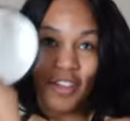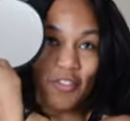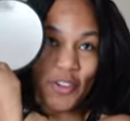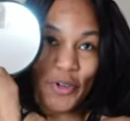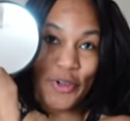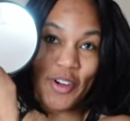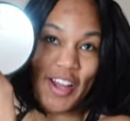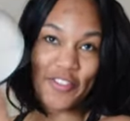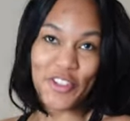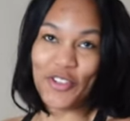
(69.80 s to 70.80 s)
If you don't know, I
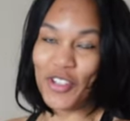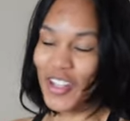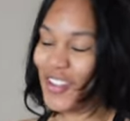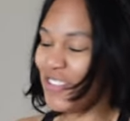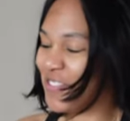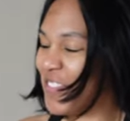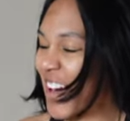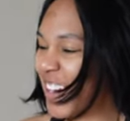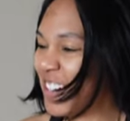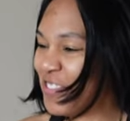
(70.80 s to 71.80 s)
have to use a
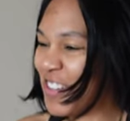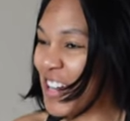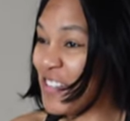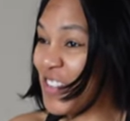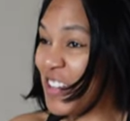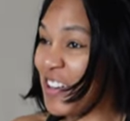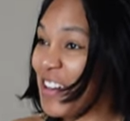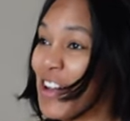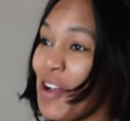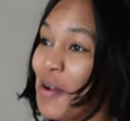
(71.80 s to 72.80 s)
magnifying
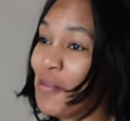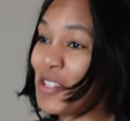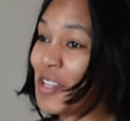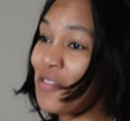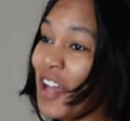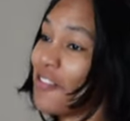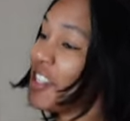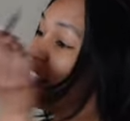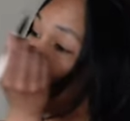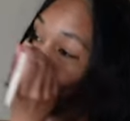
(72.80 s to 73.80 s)
mirror. But sometimes
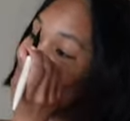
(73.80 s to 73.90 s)
even